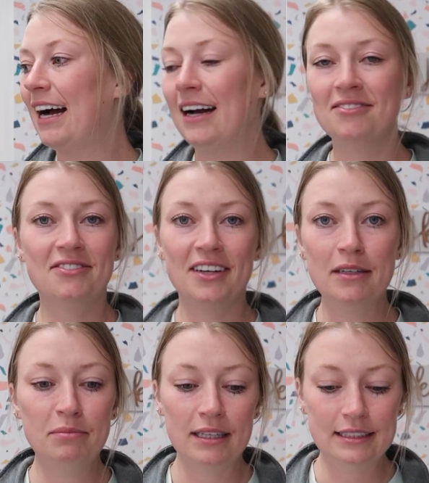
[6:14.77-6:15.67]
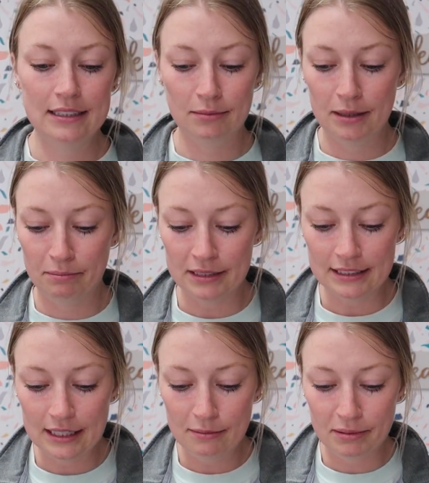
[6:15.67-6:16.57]
I'm very blessed to be
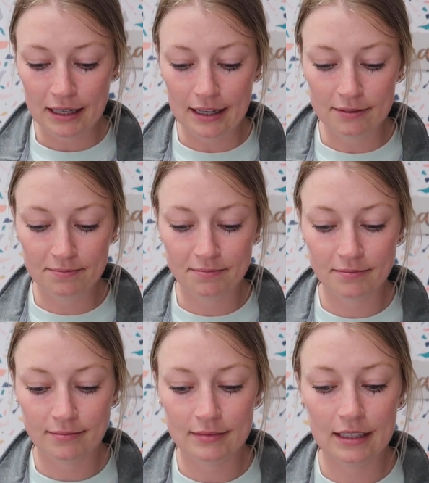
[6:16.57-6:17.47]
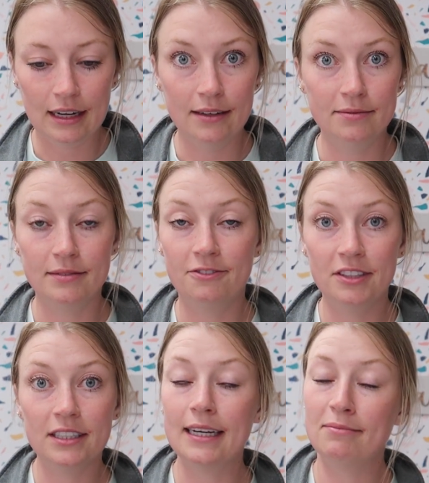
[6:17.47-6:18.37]
busy, but I
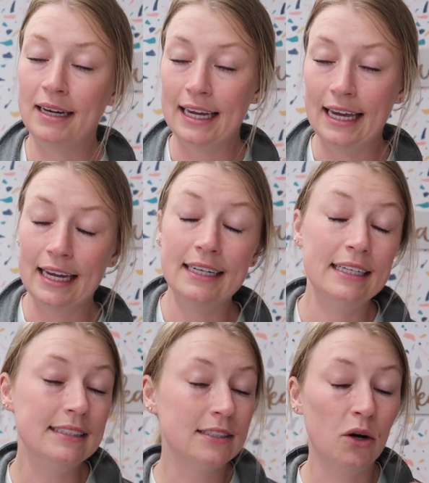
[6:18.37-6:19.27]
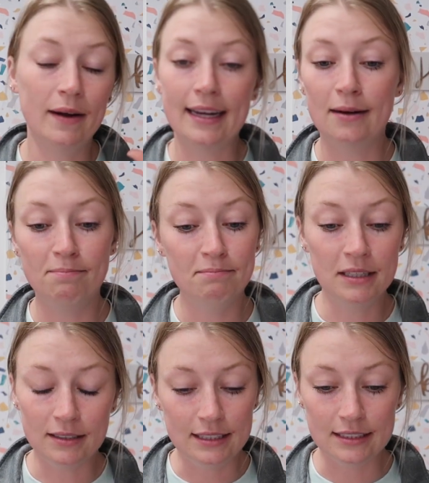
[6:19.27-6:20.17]
feel like my head is going a
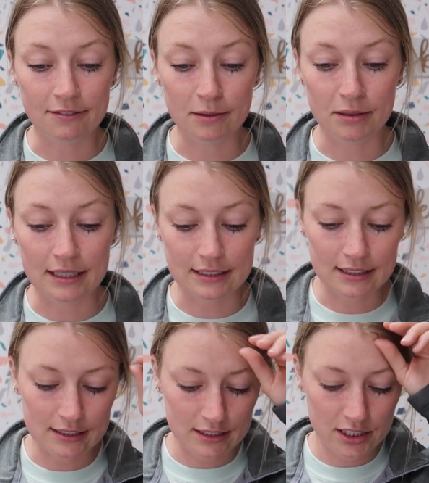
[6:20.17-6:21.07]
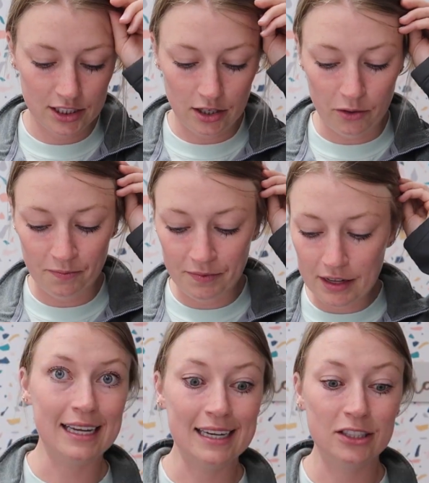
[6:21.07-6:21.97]
million different places. So I
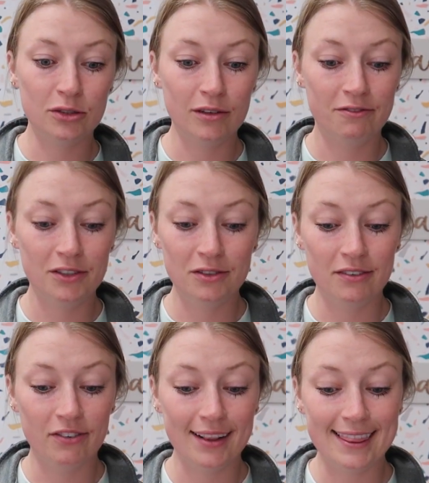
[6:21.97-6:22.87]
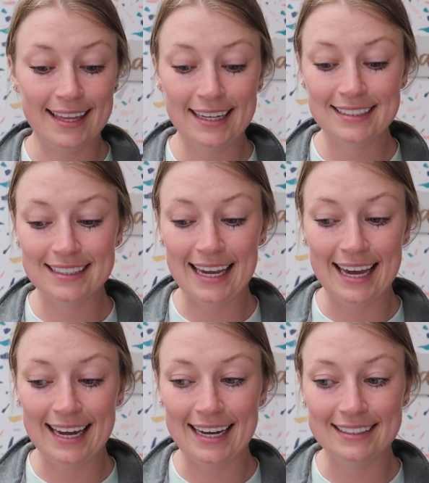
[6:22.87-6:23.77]
get into a few different things
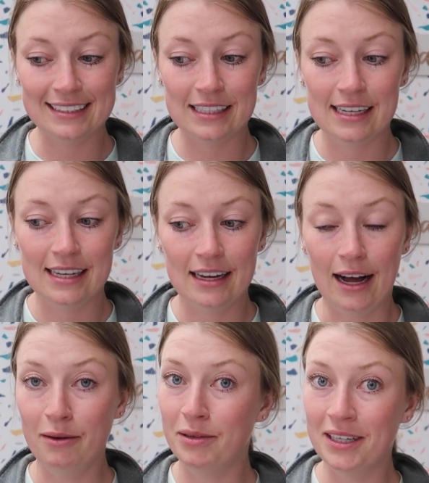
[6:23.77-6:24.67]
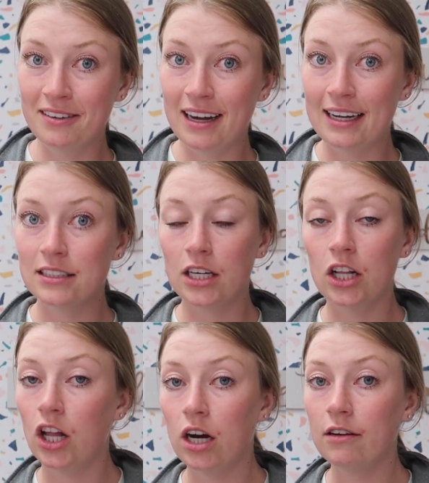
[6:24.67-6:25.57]
and I'll bring you guys
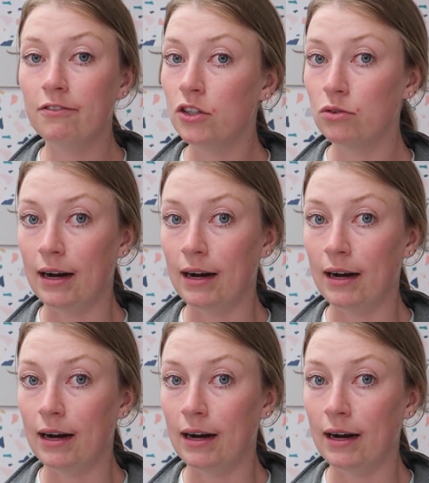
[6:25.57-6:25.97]
along for the